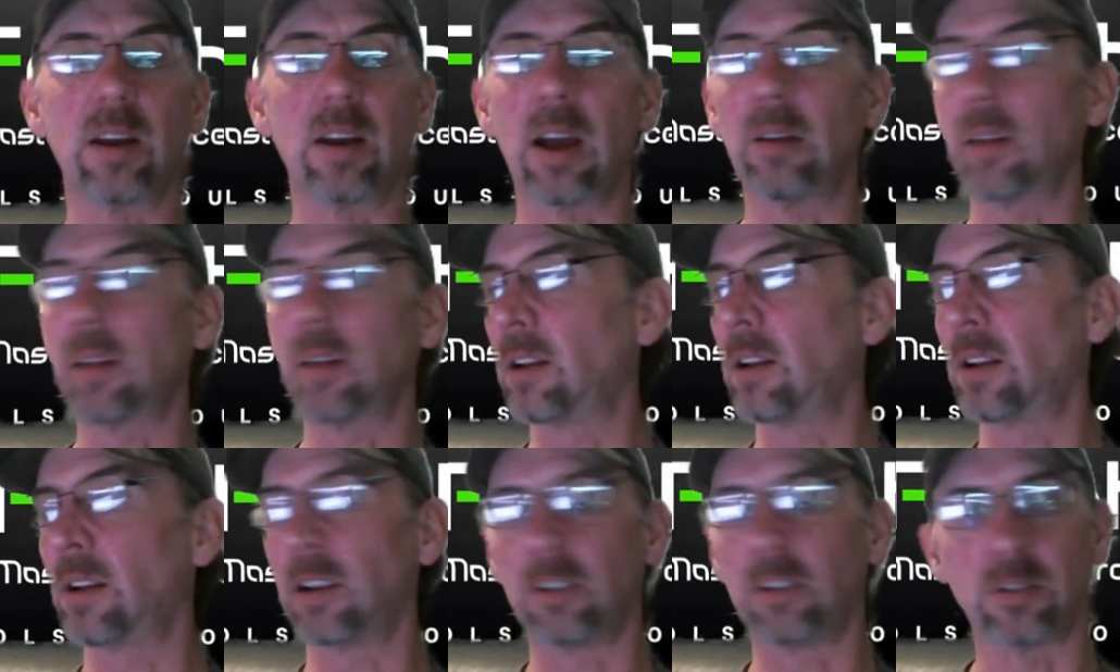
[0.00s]
I,
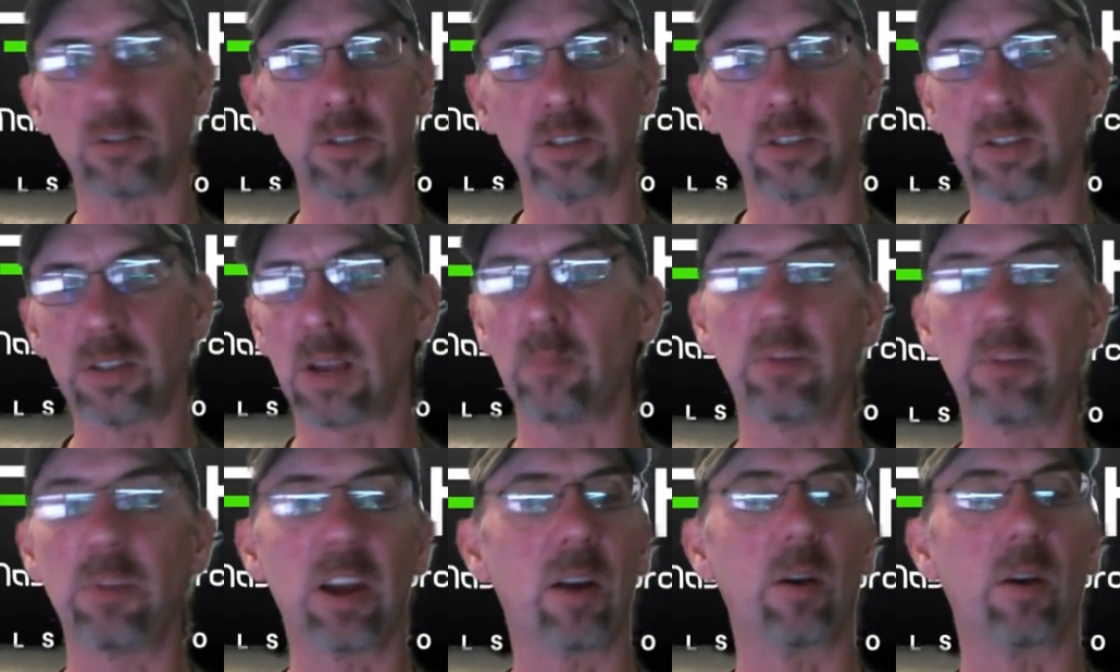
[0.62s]
I use the
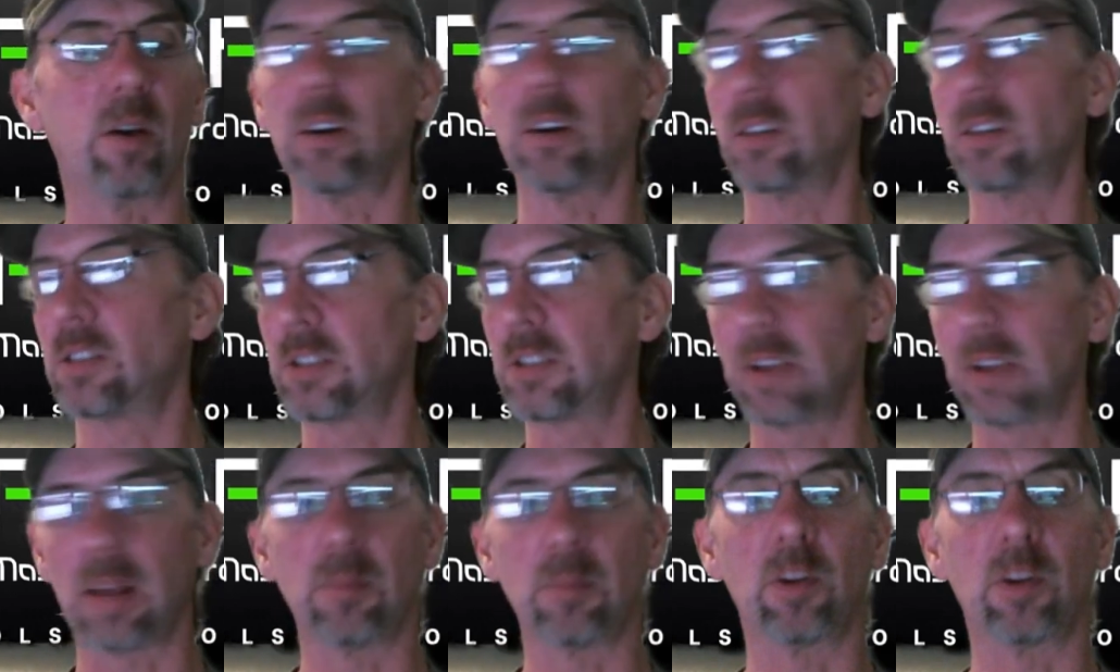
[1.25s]
same carriers,
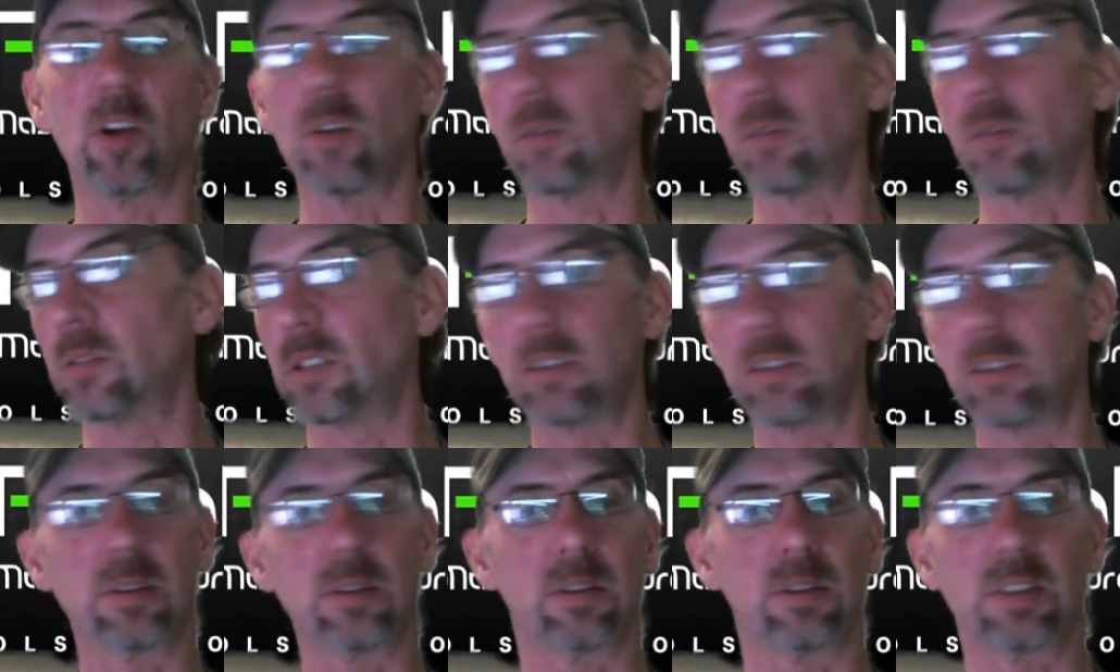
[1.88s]
same
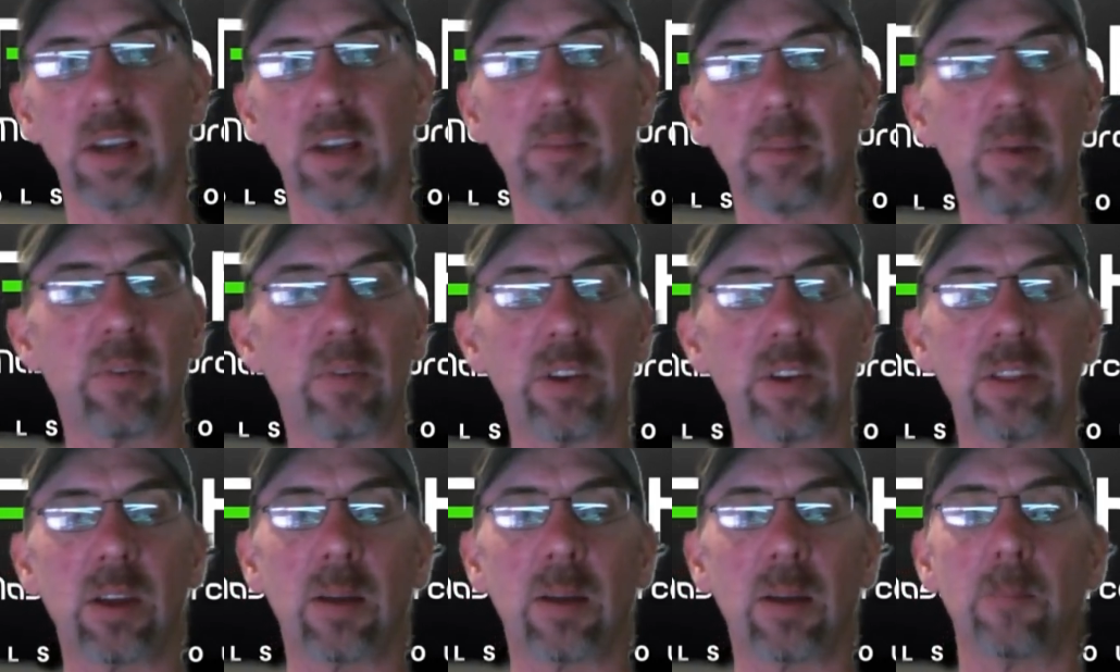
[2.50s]
loads, same
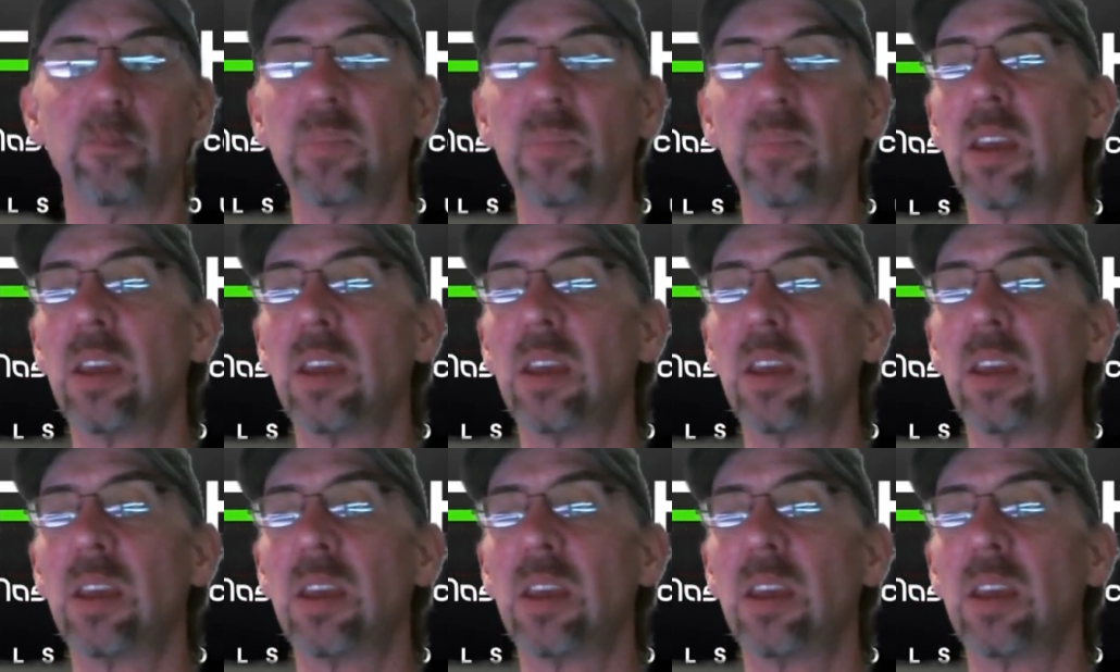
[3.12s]
everything.